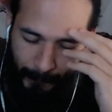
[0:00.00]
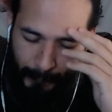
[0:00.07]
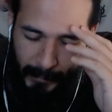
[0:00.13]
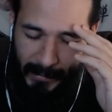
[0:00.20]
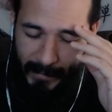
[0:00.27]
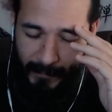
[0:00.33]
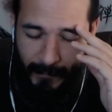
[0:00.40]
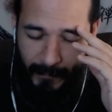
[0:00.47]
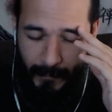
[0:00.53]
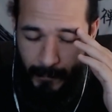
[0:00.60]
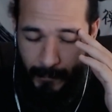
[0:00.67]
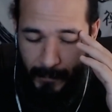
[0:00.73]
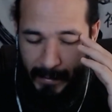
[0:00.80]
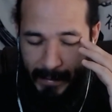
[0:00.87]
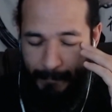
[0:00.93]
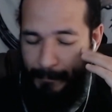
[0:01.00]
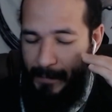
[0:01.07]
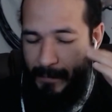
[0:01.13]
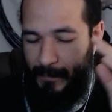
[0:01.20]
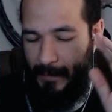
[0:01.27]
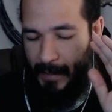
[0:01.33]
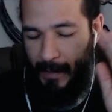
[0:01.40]
please just keep
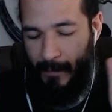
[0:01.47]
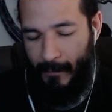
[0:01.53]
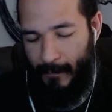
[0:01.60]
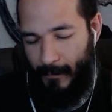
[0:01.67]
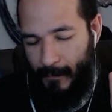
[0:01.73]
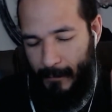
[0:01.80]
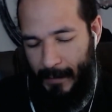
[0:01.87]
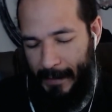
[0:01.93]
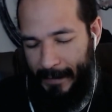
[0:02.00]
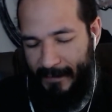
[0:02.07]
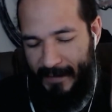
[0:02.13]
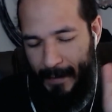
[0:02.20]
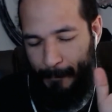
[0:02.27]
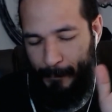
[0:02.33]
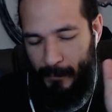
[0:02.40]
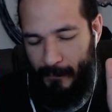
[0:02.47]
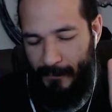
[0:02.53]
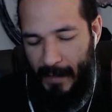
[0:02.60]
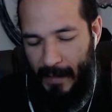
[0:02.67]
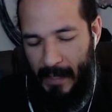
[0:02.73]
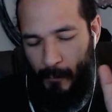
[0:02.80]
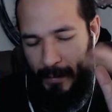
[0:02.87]
this as an example of
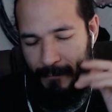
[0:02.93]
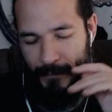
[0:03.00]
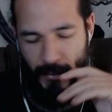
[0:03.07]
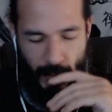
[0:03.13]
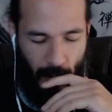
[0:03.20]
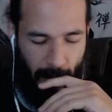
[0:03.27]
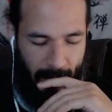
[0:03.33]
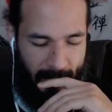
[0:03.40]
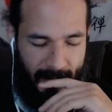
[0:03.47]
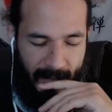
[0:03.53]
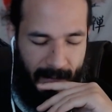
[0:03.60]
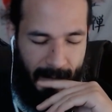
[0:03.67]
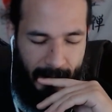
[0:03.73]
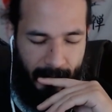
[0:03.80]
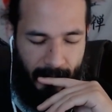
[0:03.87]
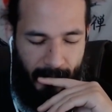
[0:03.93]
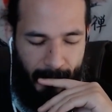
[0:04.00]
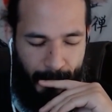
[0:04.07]
how I visualize things.